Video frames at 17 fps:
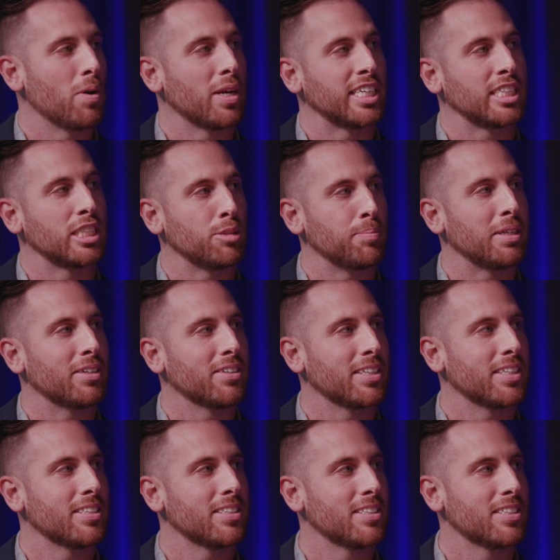
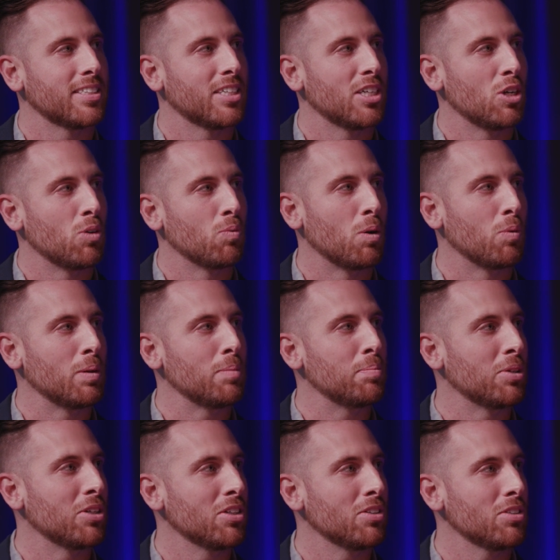experience what we
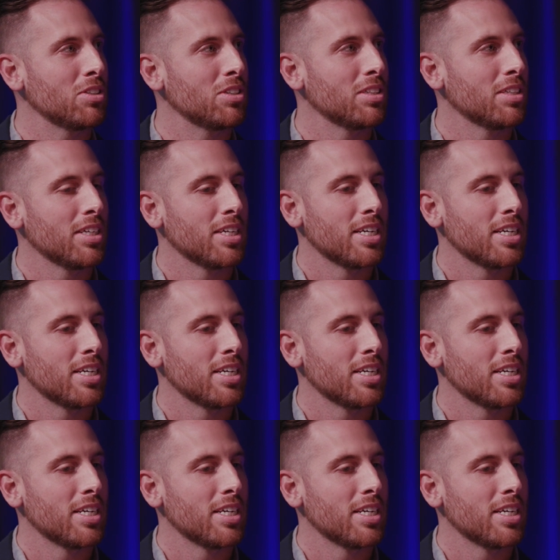produce